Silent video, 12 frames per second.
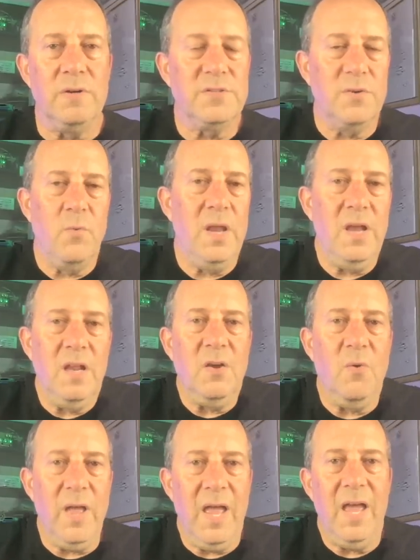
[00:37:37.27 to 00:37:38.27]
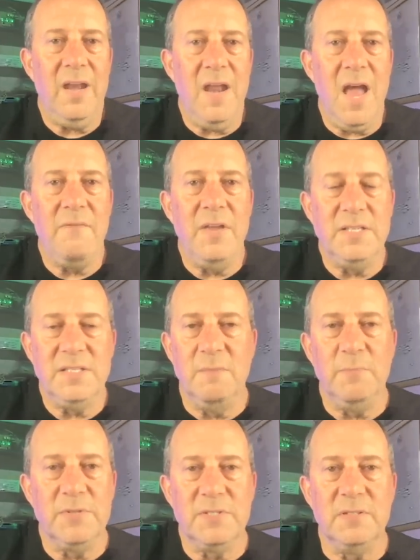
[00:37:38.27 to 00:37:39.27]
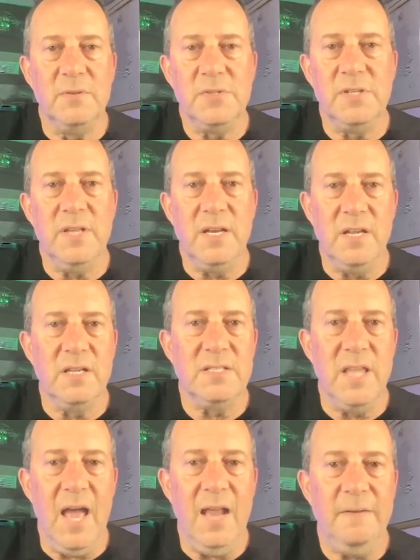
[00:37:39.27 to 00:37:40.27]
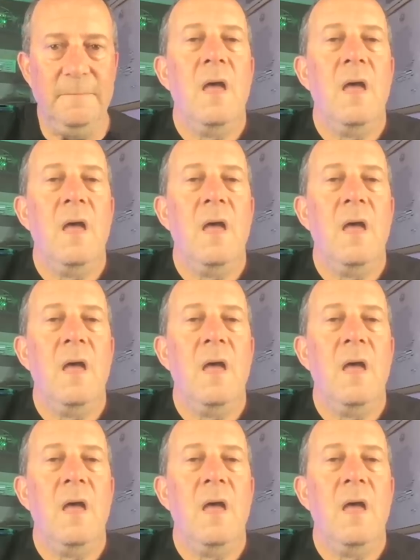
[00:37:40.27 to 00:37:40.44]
so why not go ahead and have a simple solution that does that?